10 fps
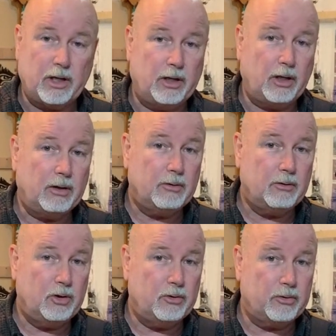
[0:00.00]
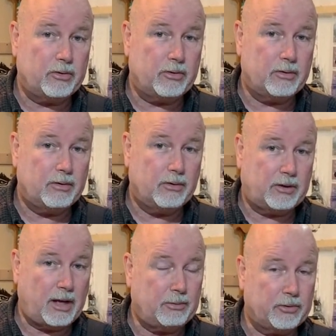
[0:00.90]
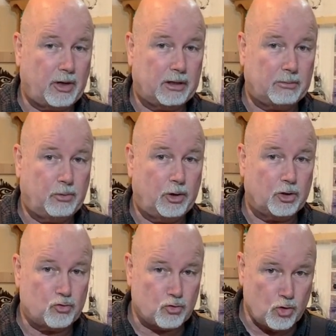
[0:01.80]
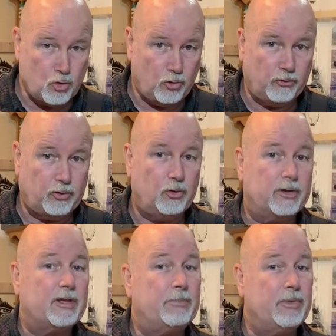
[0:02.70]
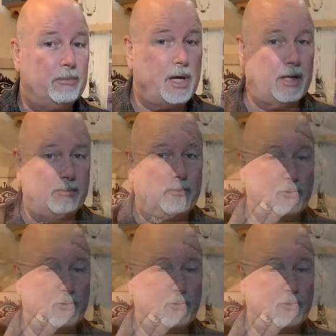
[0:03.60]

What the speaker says: going to use the table saw to put a groove to accept the bottom.